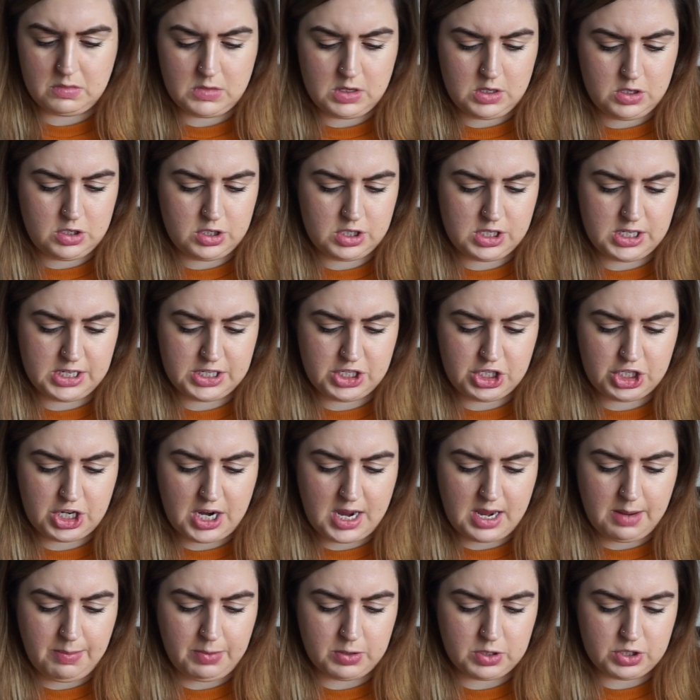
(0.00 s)
Just says
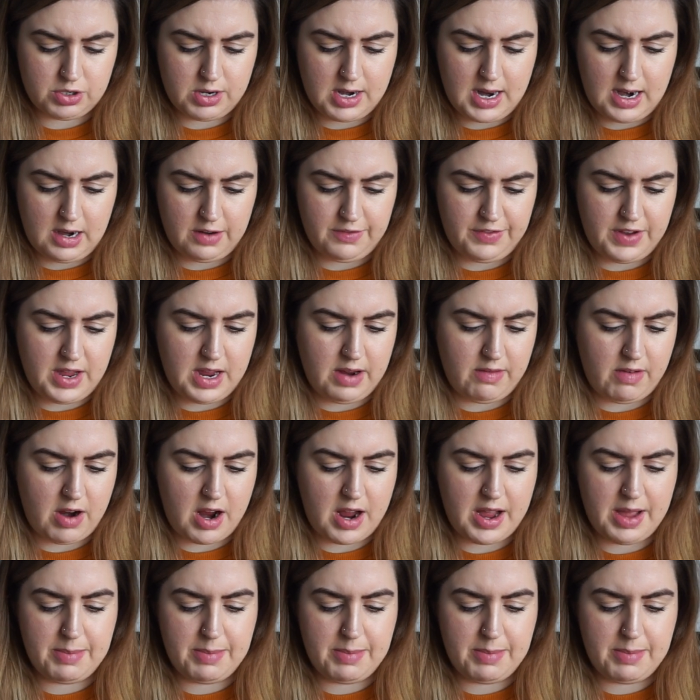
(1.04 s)
shea butter and aloe vera,